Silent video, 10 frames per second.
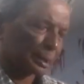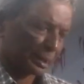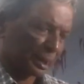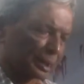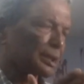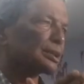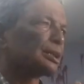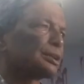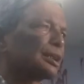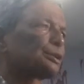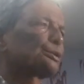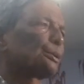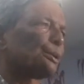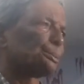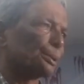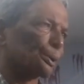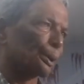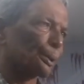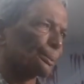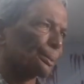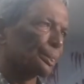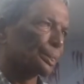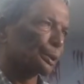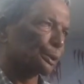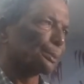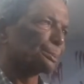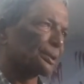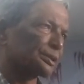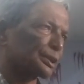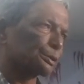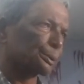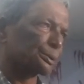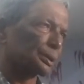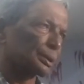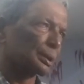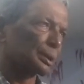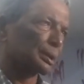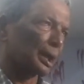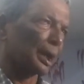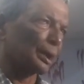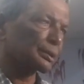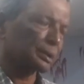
there is a section of law, Compensation Act,